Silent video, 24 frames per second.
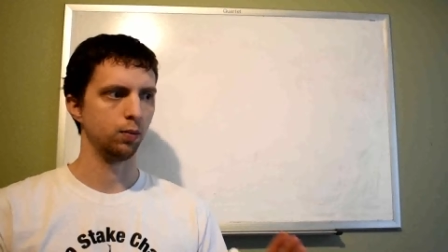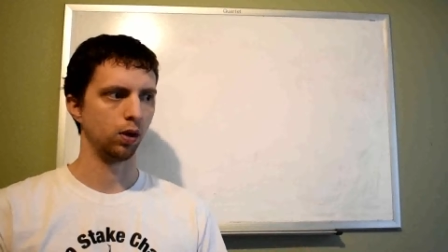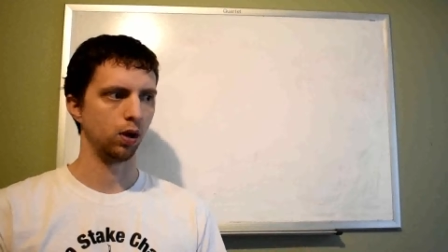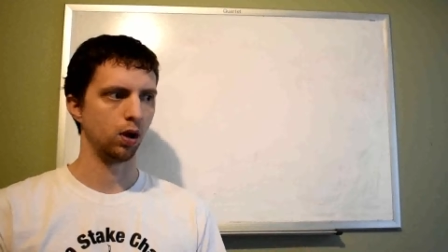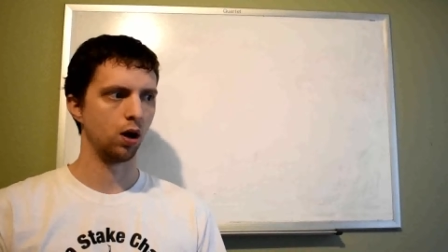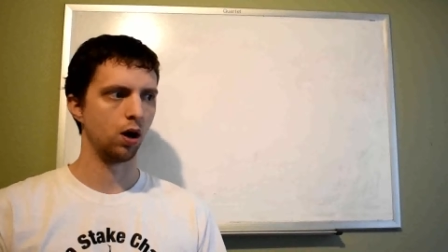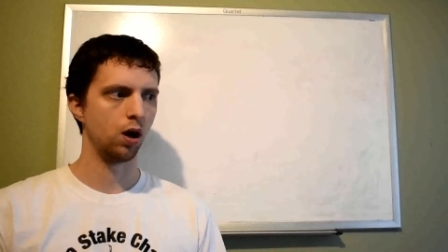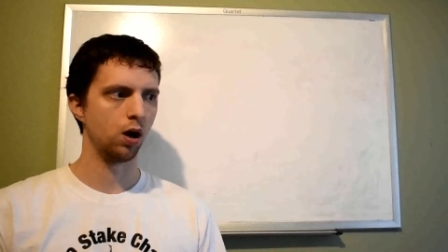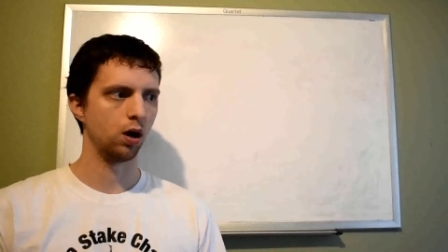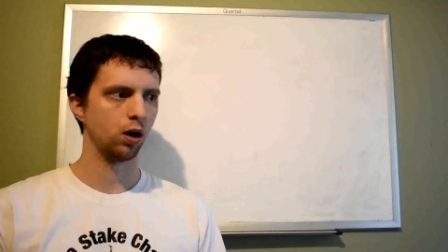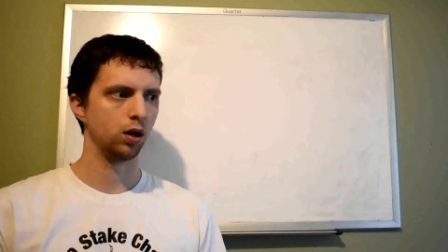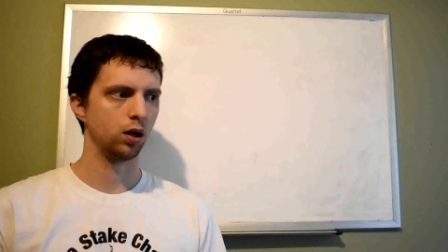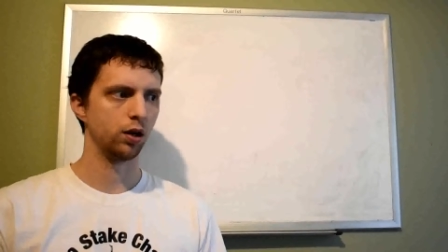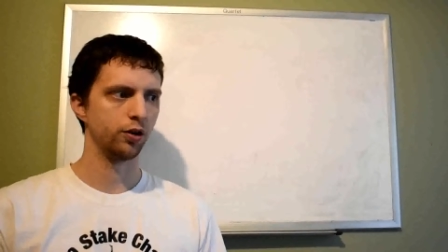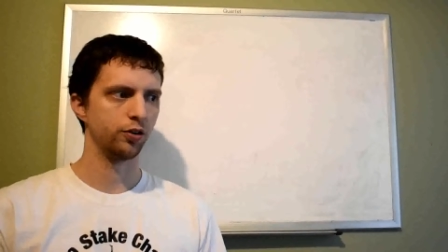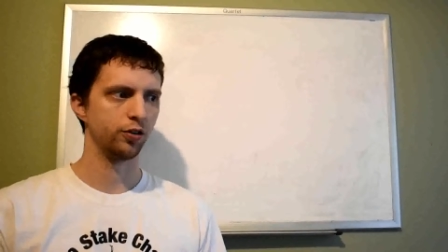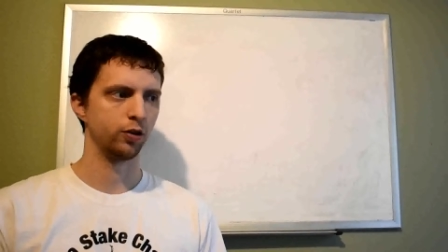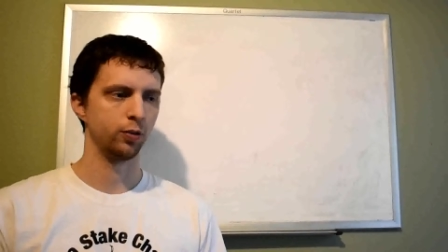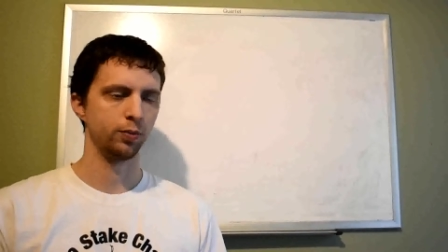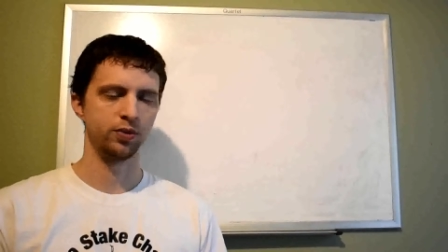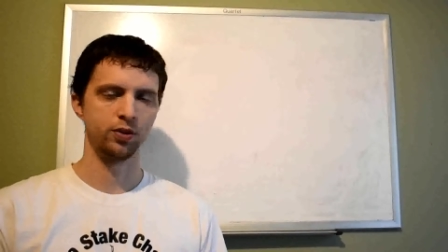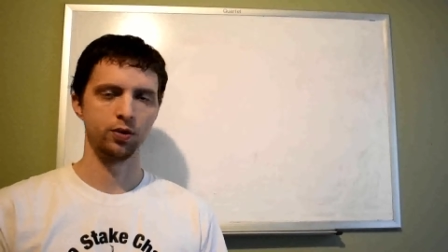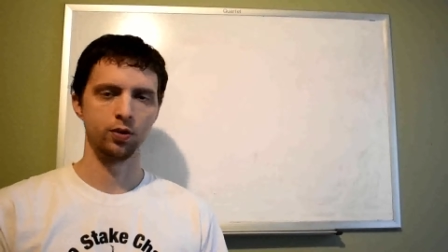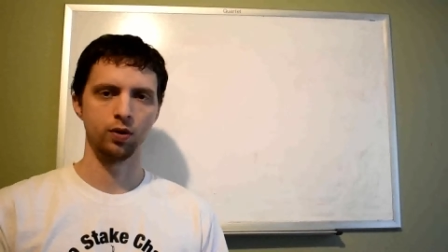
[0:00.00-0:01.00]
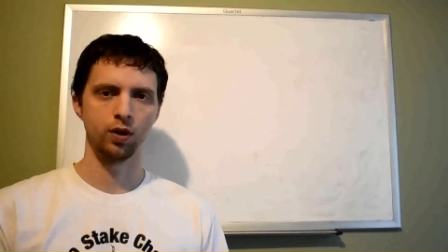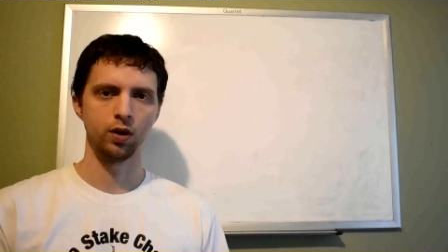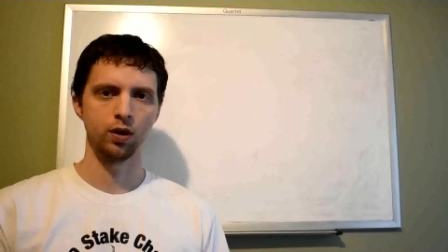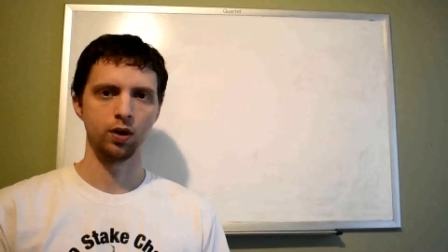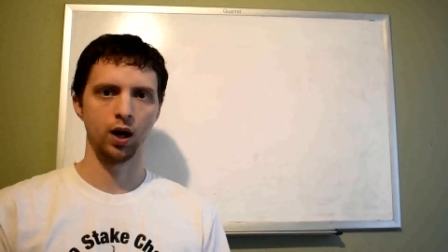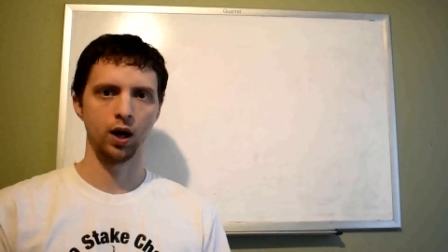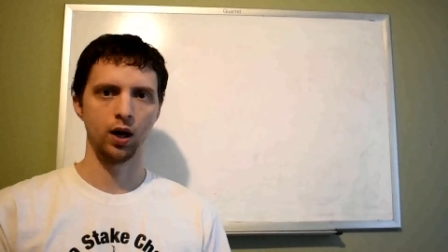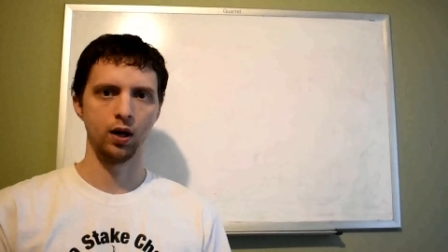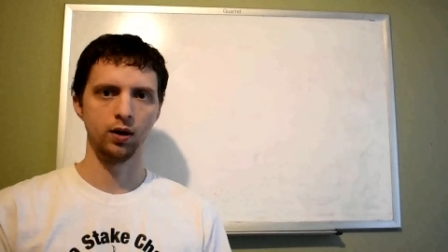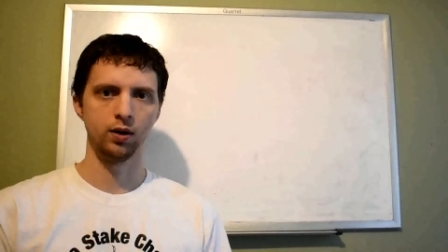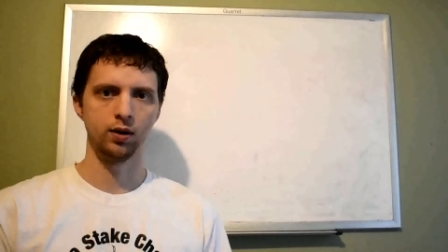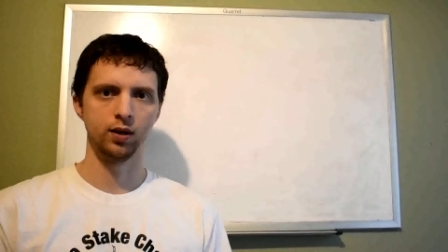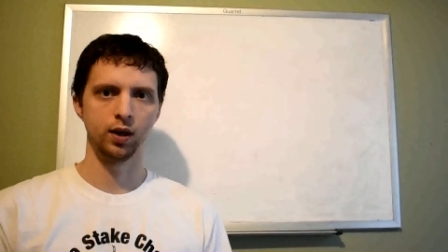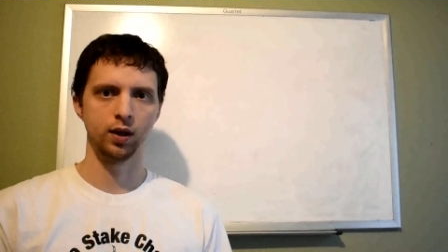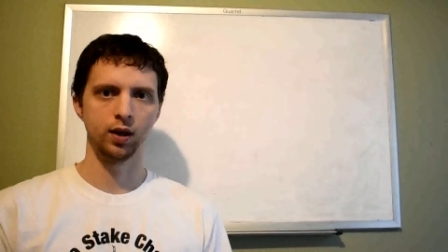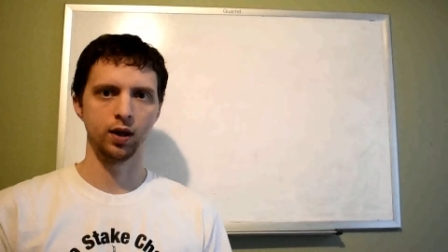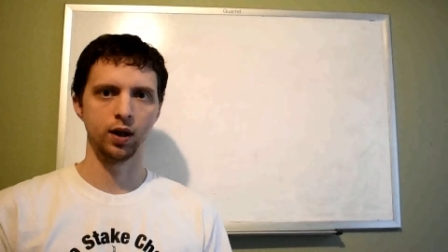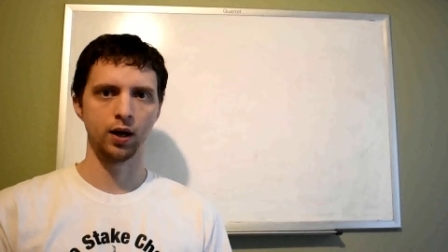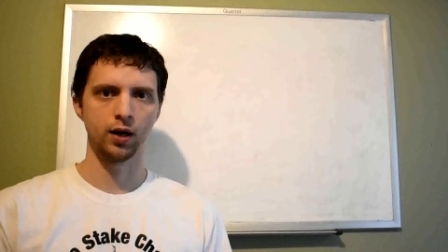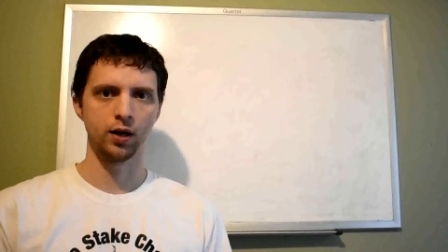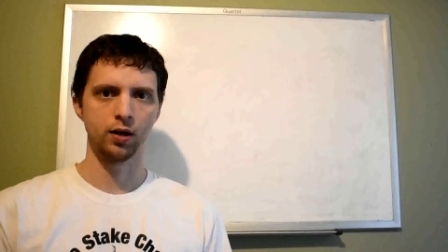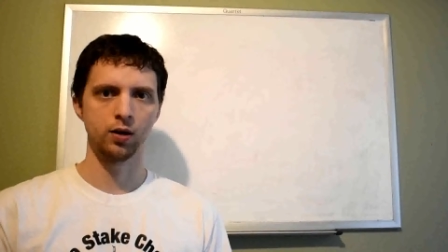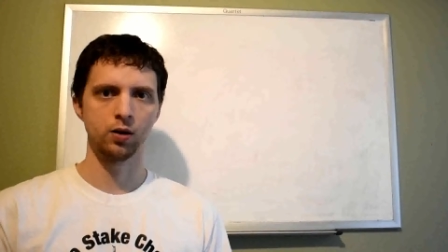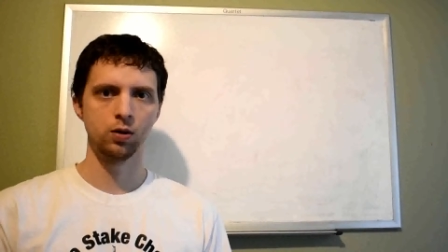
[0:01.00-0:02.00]
blog on
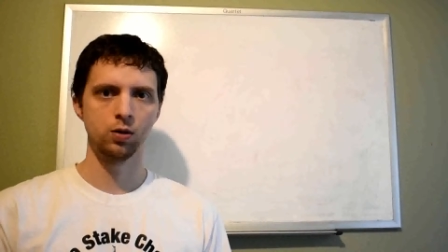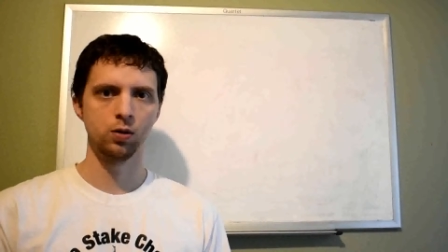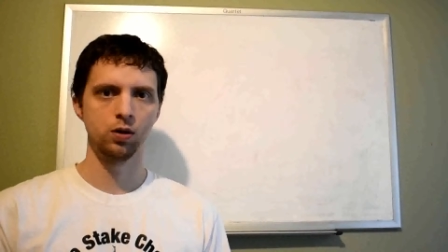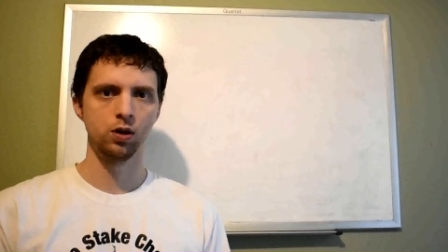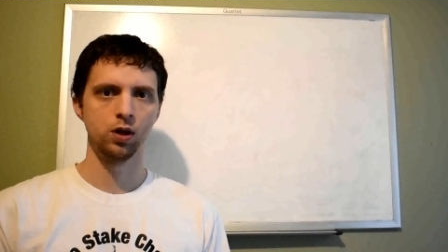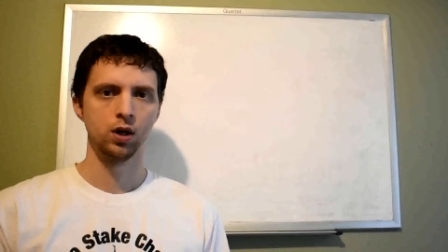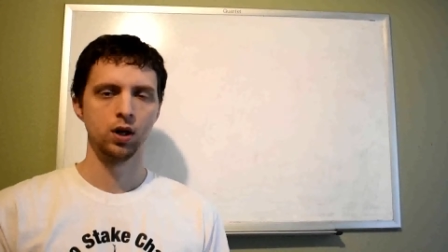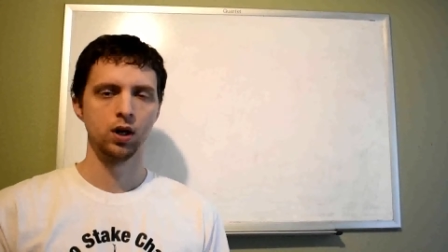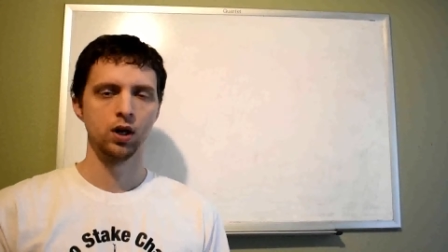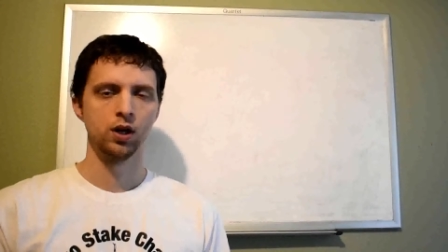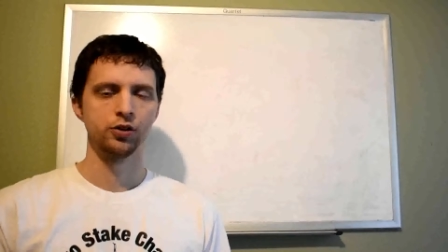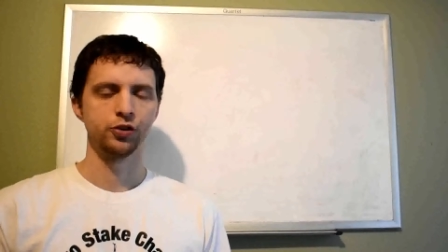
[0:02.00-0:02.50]
tripzero.io.